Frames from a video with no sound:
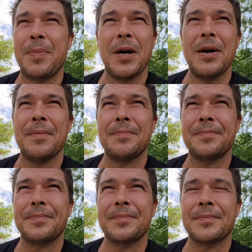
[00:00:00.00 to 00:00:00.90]
But
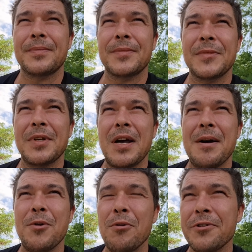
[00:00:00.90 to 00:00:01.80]

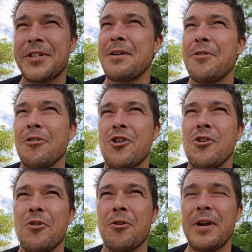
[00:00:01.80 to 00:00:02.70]
I'm also not
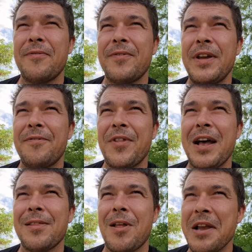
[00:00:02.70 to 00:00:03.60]
sure if
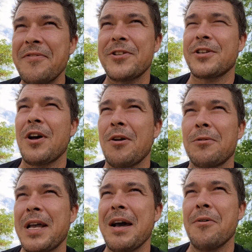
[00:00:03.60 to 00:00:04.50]
that lifestyle
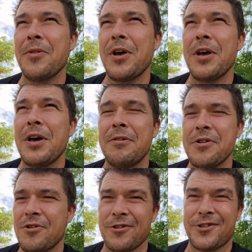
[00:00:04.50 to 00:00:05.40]
down there
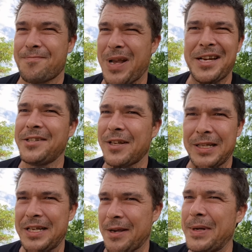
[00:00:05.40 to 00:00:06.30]
and just
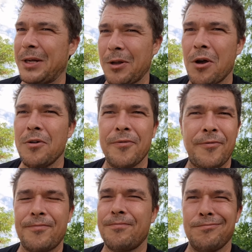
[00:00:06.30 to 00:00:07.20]
basically doing a lot
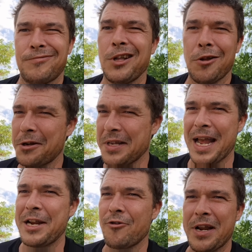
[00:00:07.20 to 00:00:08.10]
of
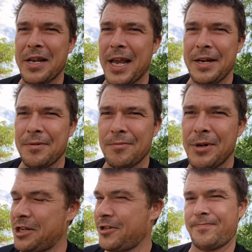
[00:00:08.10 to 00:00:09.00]
day drinking,
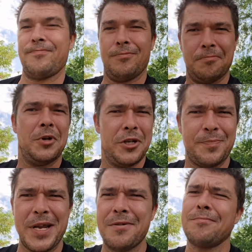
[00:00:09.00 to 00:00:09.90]
which has
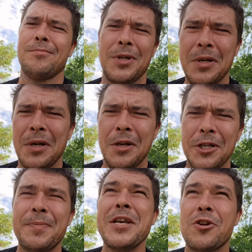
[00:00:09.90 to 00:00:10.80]
been
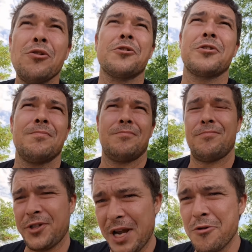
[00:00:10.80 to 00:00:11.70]
good,
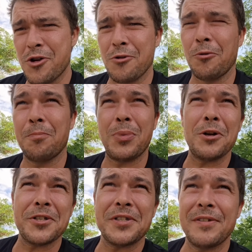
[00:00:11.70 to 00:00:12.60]
social,
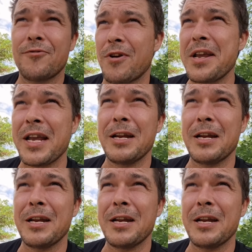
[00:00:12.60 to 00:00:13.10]
positive drinking.